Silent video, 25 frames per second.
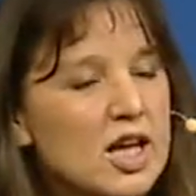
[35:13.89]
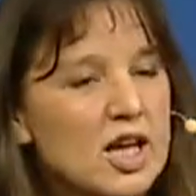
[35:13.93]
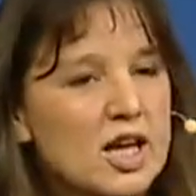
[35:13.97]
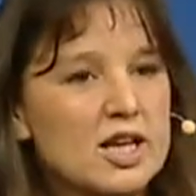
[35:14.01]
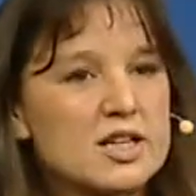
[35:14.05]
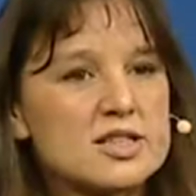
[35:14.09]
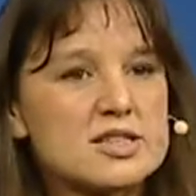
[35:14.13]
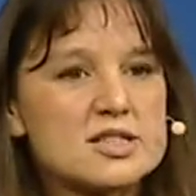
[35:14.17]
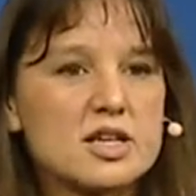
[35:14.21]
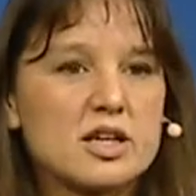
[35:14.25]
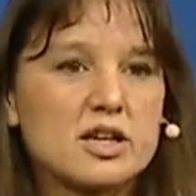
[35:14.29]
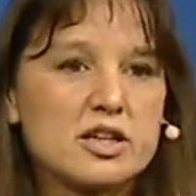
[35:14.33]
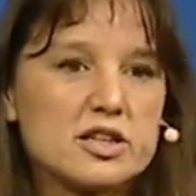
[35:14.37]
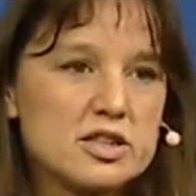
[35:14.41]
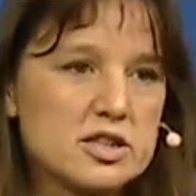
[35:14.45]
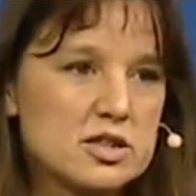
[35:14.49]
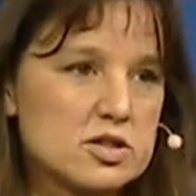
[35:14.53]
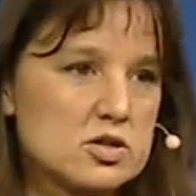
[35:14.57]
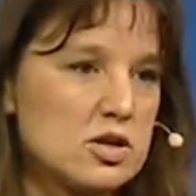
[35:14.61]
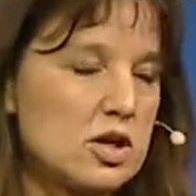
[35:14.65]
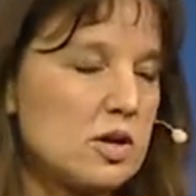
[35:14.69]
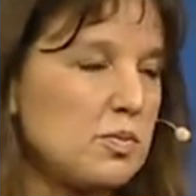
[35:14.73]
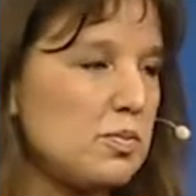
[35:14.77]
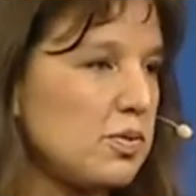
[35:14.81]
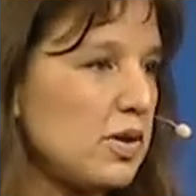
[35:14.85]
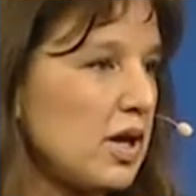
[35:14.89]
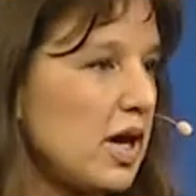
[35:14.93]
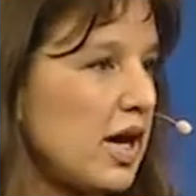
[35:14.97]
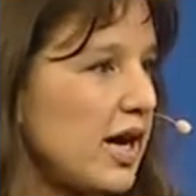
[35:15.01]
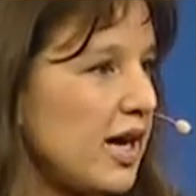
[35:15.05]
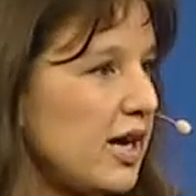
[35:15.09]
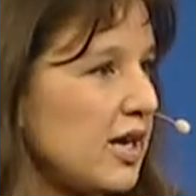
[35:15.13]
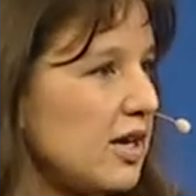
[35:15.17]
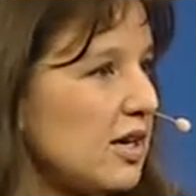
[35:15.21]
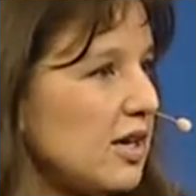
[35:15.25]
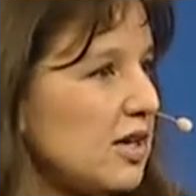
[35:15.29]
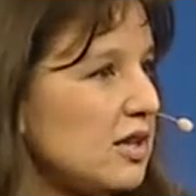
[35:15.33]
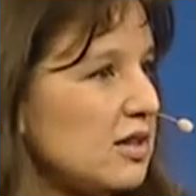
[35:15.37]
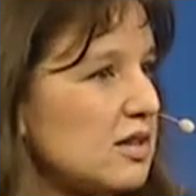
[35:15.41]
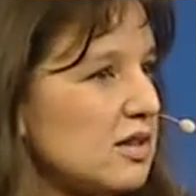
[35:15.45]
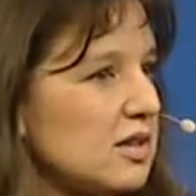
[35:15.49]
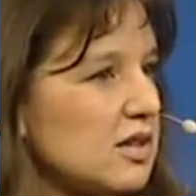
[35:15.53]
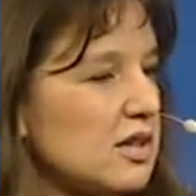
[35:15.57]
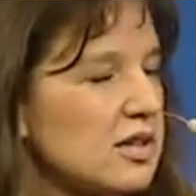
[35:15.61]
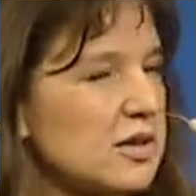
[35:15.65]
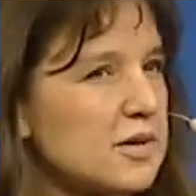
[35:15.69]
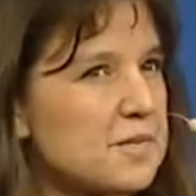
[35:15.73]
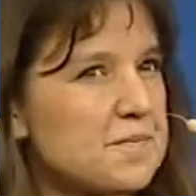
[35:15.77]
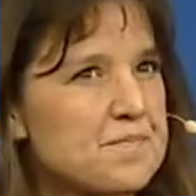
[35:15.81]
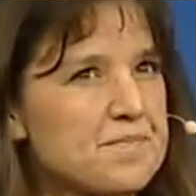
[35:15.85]
It's harder to apply
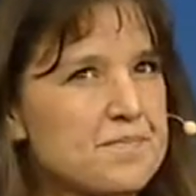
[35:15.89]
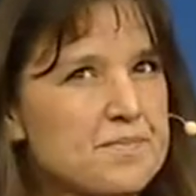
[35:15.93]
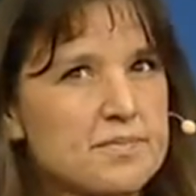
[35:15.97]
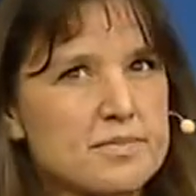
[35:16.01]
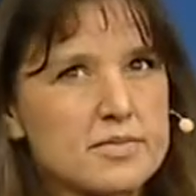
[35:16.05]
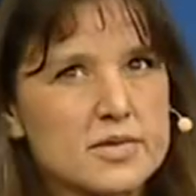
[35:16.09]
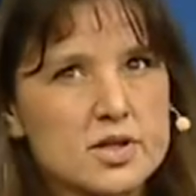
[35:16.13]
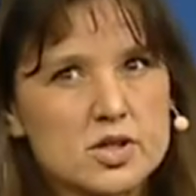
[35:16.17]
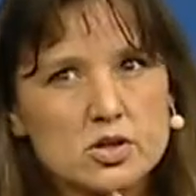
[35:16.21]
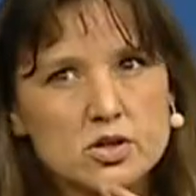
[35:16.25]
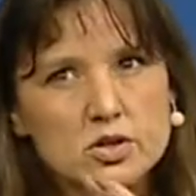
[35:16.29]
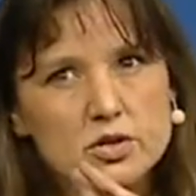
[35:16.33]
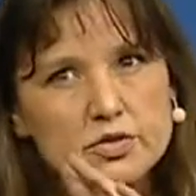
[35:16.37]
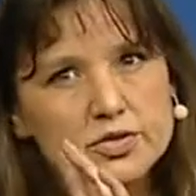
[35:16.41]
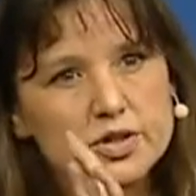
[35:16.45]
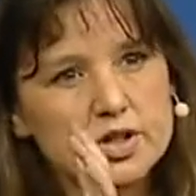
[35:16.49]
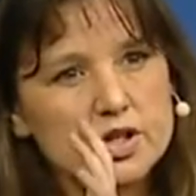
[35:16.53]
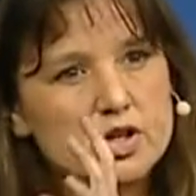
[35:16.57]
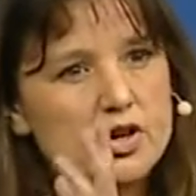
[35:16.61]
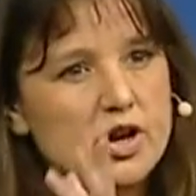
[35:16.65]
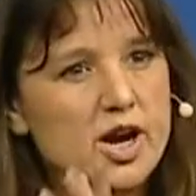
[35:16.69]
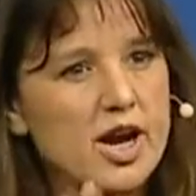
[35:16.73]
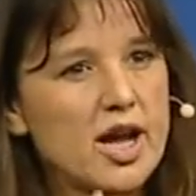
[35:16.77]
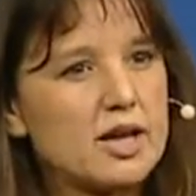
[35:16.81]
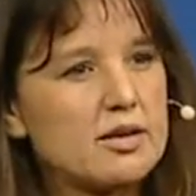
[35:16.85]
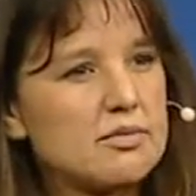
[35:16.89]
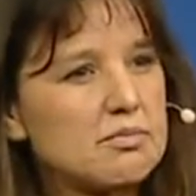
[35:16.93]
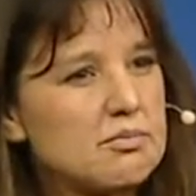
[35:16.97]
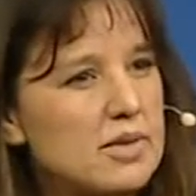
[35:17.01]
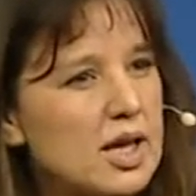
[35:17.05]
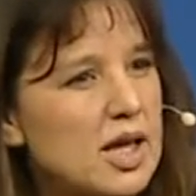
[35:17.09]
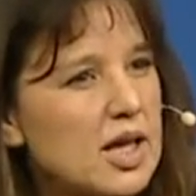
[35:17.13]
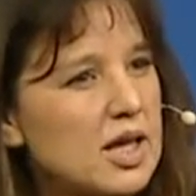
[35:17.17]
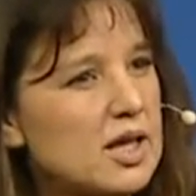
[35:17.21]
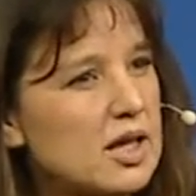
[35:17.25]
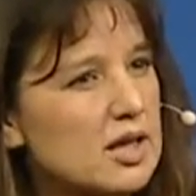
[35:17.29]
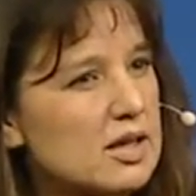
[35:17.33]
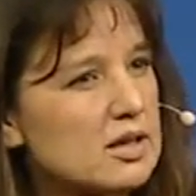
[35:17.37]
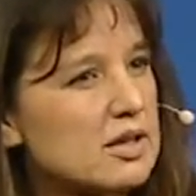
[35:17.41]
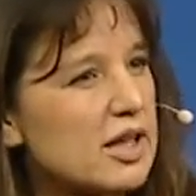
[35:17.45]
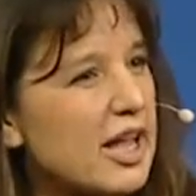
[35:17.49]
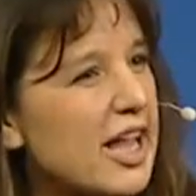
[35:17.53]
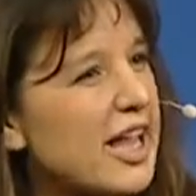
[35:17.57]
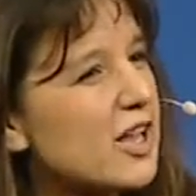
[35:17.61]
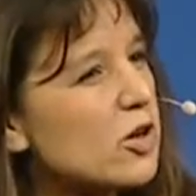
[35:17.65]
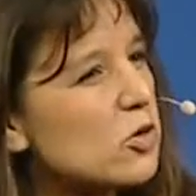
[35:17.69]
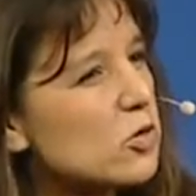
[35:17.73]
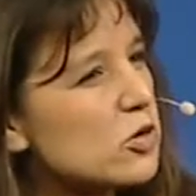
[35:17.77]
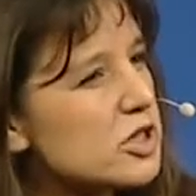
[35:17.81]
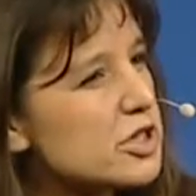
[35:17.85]
the sort of the grant making
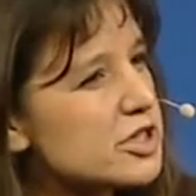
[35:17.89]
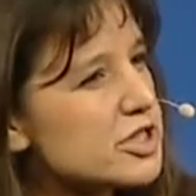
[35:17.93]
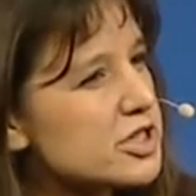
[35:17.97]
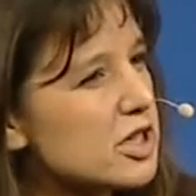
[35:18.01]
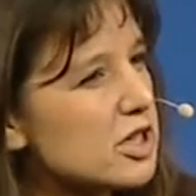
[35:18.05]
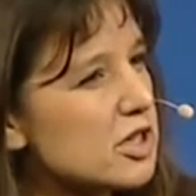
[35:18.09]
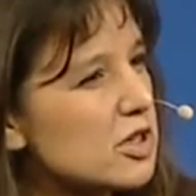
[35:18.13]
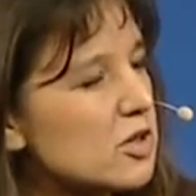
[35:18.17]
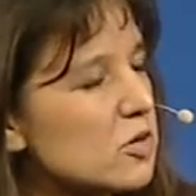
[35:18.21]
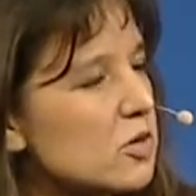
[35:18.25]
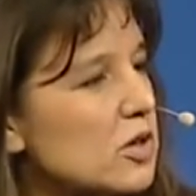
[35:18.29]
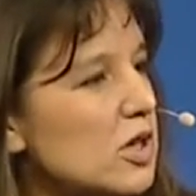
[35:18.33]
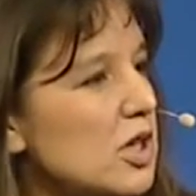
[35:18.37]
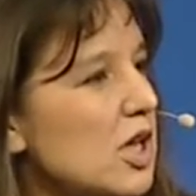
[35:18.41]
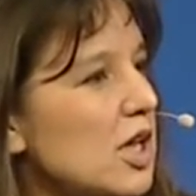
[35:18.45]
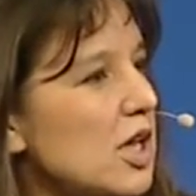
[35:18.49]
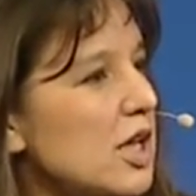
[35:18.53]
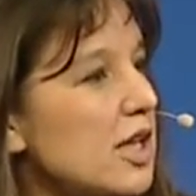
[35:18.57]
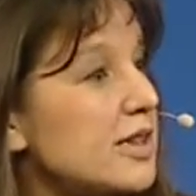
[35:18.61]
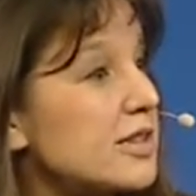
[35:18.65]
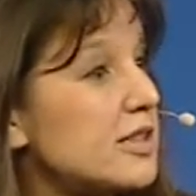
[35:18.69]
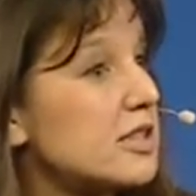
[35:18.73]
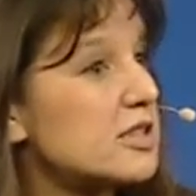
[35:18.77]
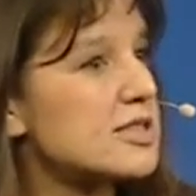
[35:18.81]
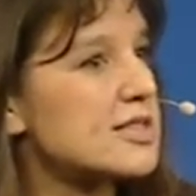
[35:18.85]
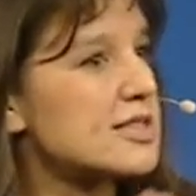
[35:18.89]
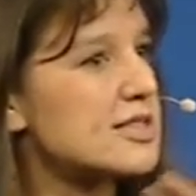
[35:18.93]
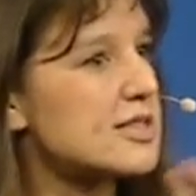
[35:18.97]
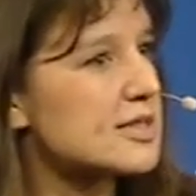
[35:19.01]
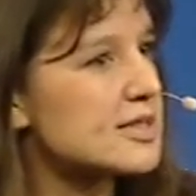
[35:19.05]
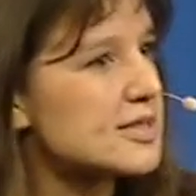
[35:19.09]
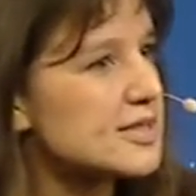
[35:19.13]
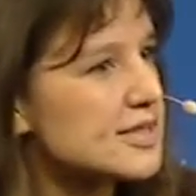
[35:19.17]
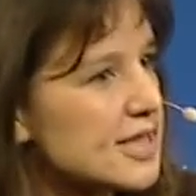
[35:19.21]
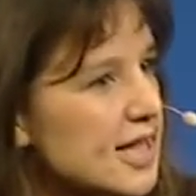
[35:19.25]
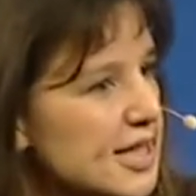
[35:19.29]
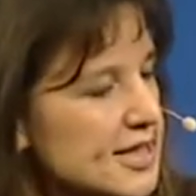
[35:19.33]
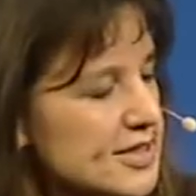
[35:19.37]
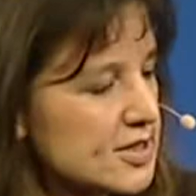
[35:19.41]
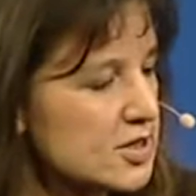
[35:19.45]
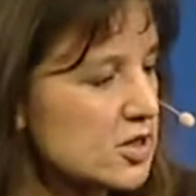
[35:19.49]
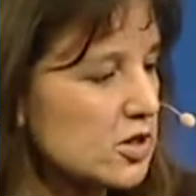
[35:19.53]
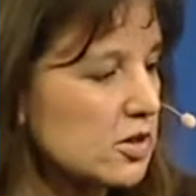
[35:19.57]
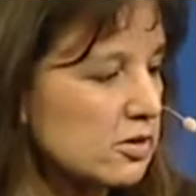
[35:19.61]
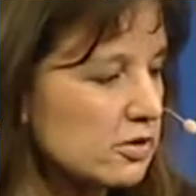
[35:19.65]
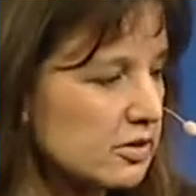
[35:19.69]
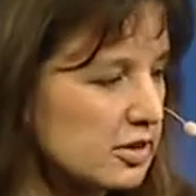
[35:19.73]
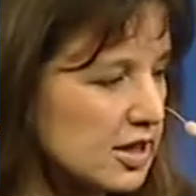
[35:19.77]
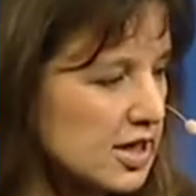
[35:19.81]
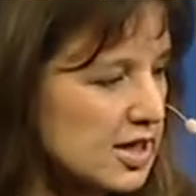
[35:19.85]
language that you need, the success you
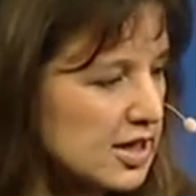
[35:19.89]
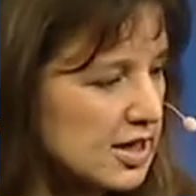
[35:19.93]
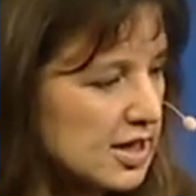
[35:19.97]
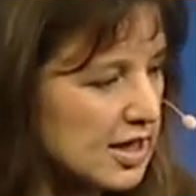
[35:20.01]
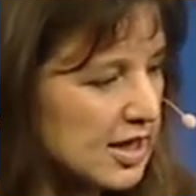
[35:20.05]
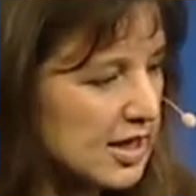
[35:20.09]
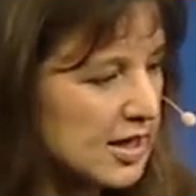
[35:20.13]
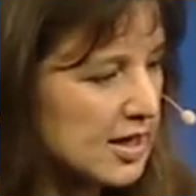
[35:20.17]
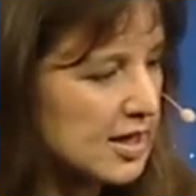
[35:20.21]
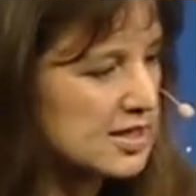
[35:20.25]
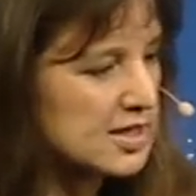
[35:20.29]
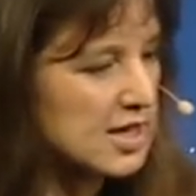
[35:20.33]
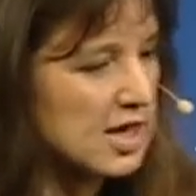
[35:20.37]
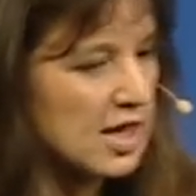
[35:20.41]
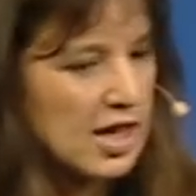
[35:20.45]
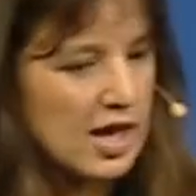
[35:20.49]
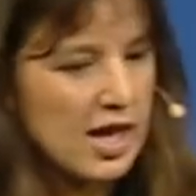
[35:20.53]
already need.